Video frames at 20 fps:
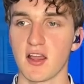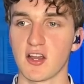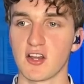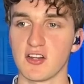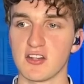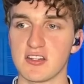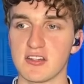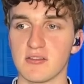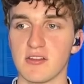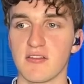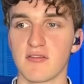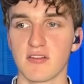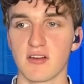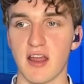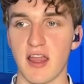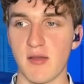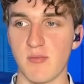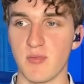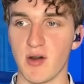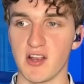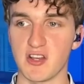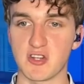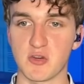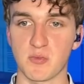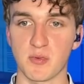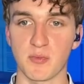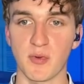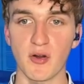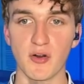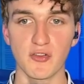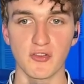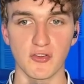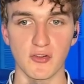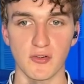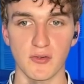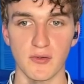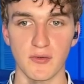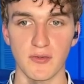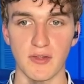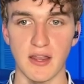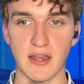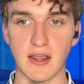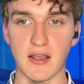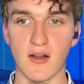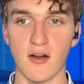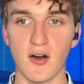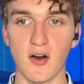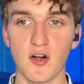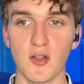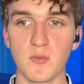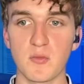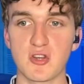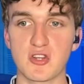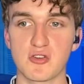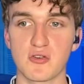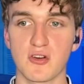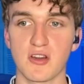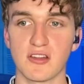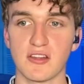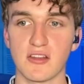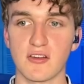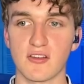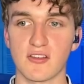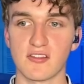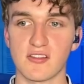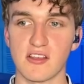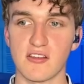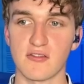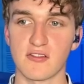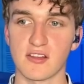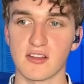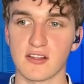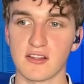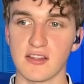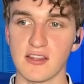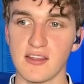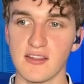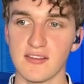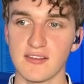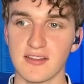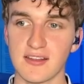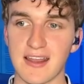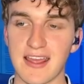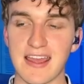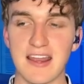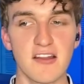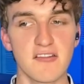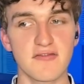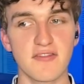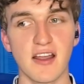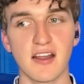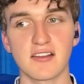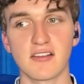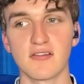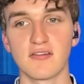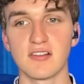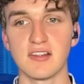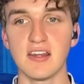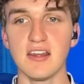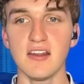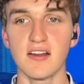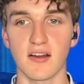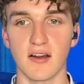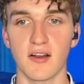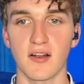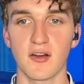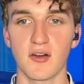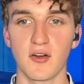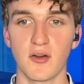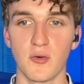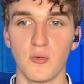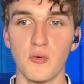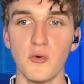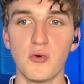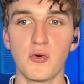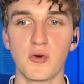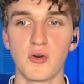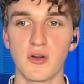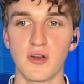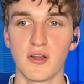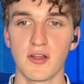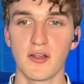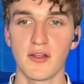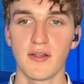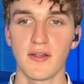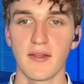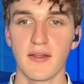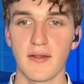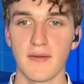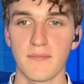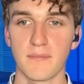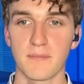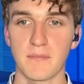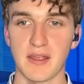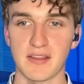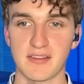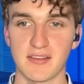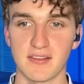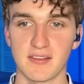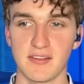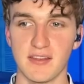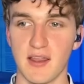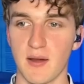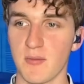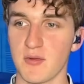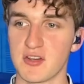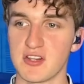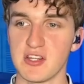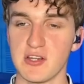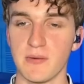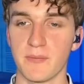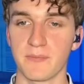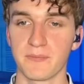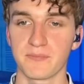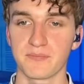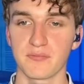could deliver a budget proposal. And he called Majority Leader Steve Scalise an ineffective leader. Ooh, that's his number two.